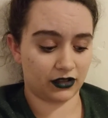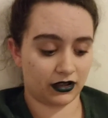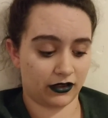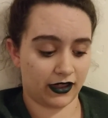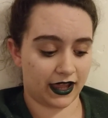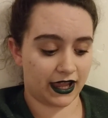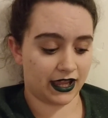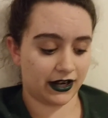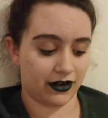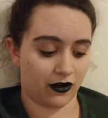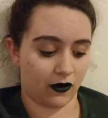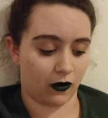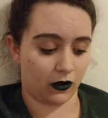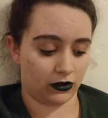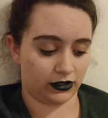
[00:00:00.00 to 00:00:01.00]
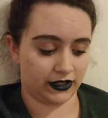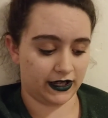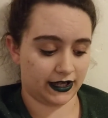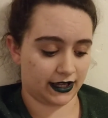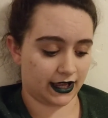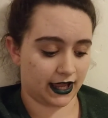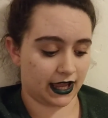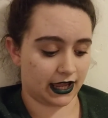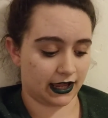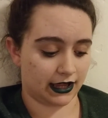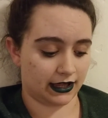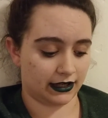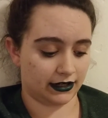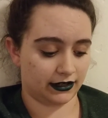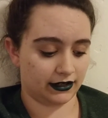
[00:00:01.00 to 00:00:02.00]
then Ollie
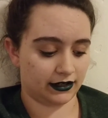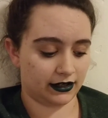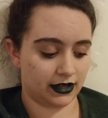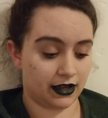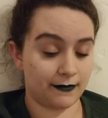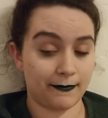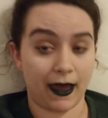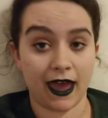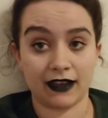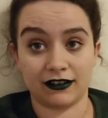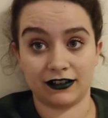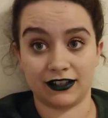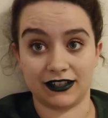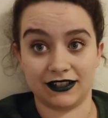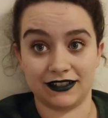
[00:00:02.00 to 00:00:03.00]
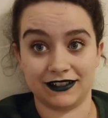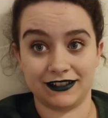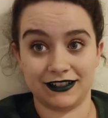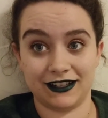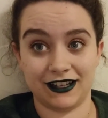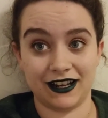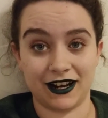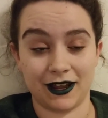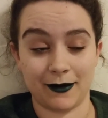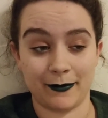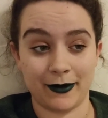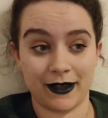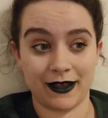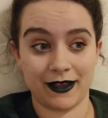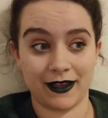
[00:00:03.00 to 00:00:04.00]
and Madeline end up